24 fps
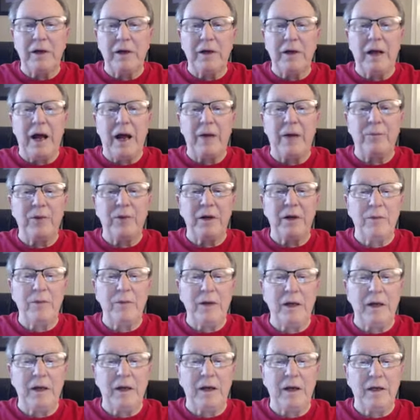It happened to
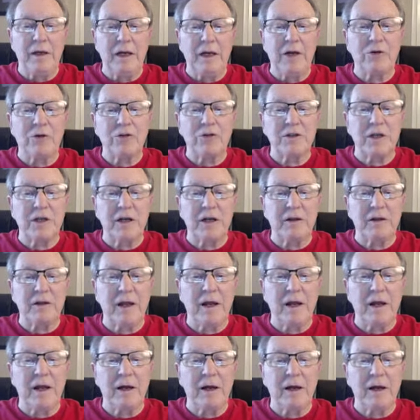be an interesting
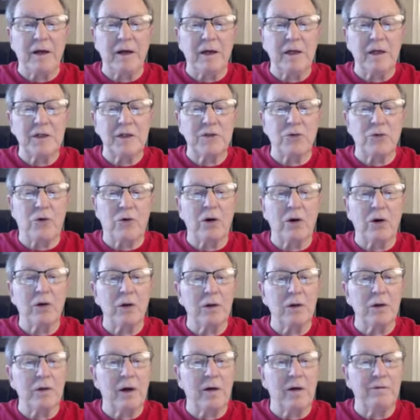thing, a
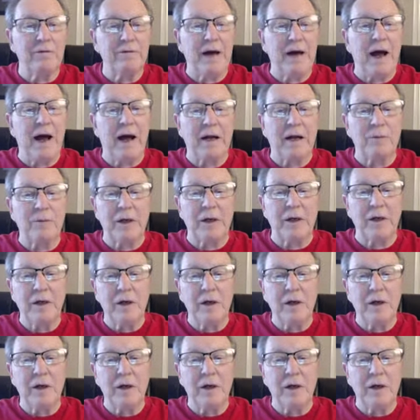historical uh, fact, but